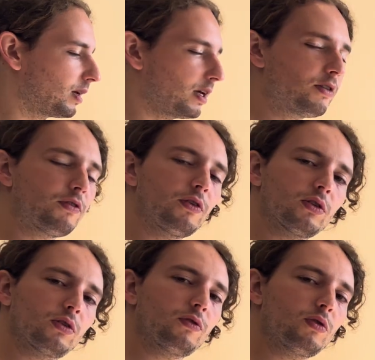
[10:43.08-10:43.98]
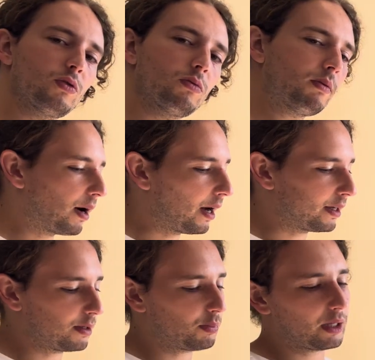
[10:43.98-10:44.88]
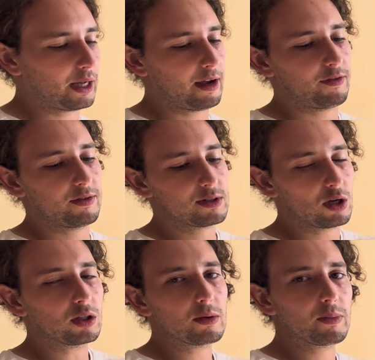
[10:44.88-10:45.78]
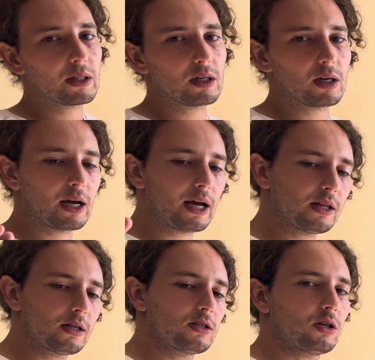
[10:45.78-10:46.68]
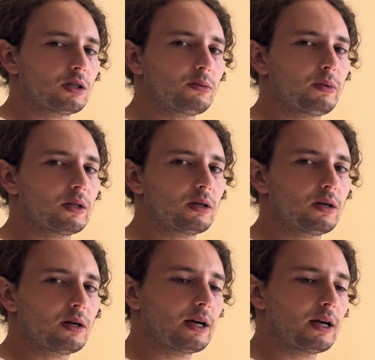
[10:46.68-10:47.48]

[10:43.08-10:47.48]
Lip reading: in front of you. I typically have salted butter and unsalted butter.